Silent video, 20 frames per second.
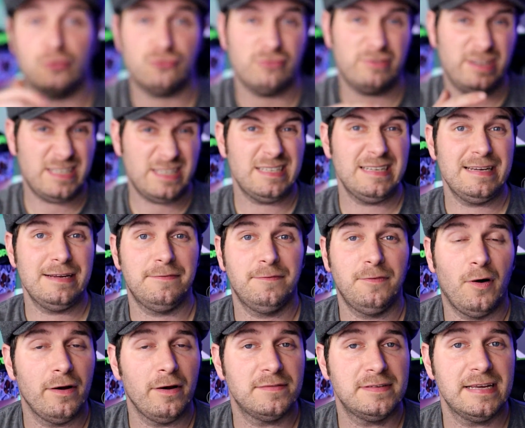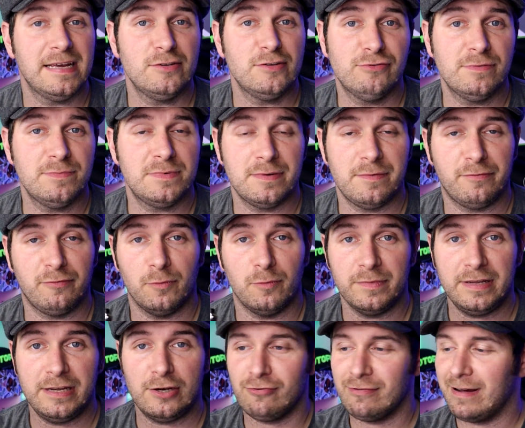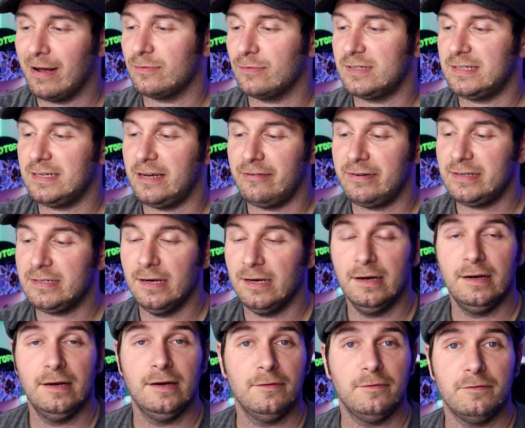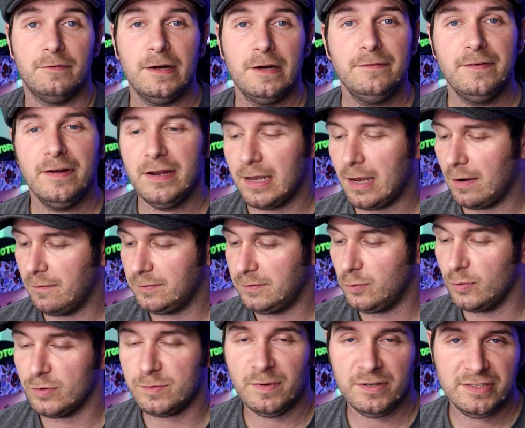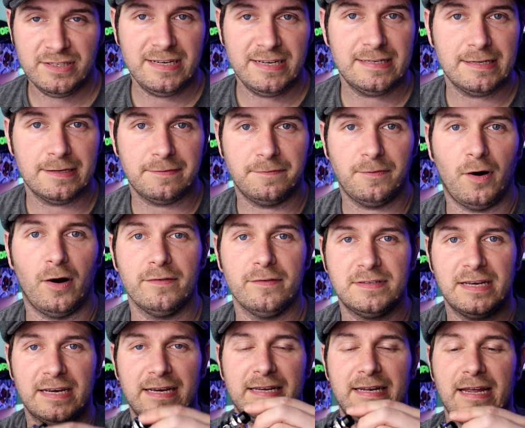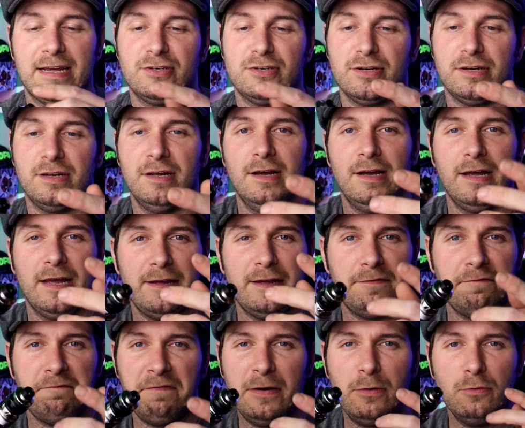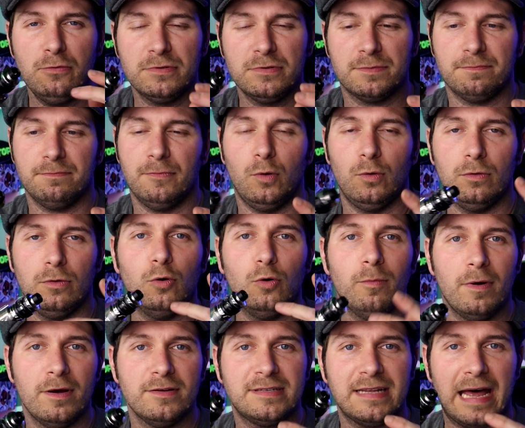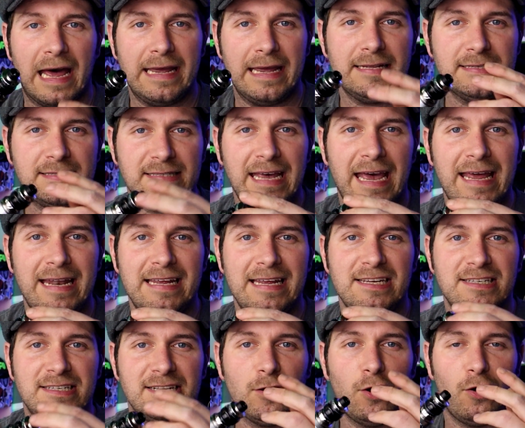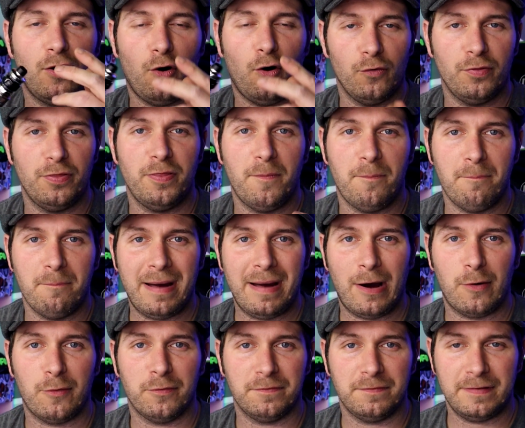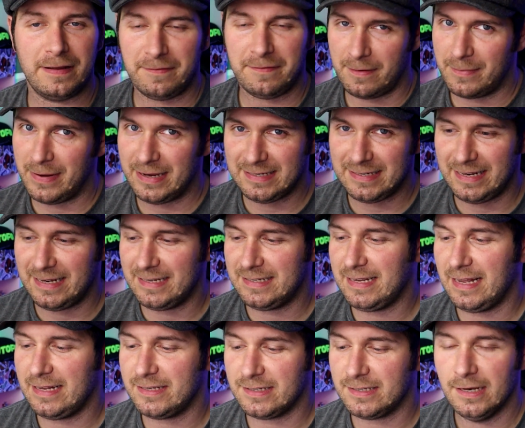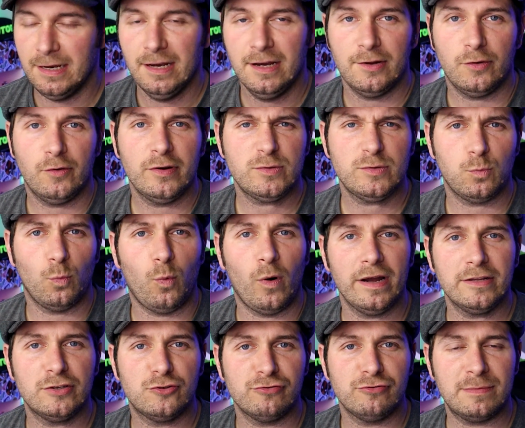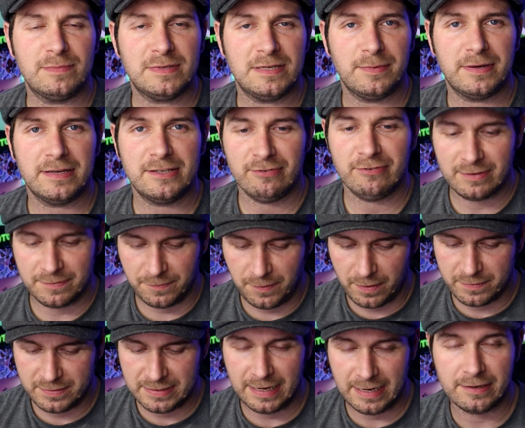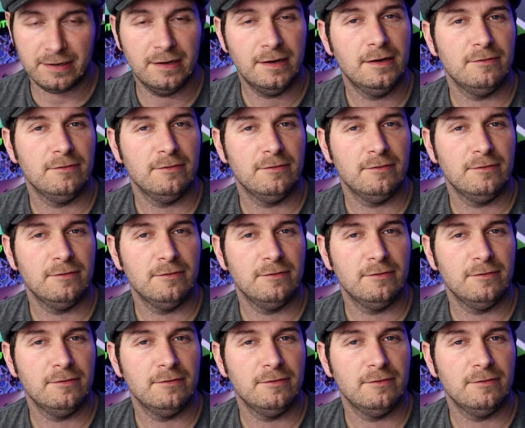traditionally 510 drip tip from the Crown series. Very comfortable. As much as it is a 510 connection, it feels almost 810ish on the mouth, if that makes any sense. Nice wide drip tip considering it's 510,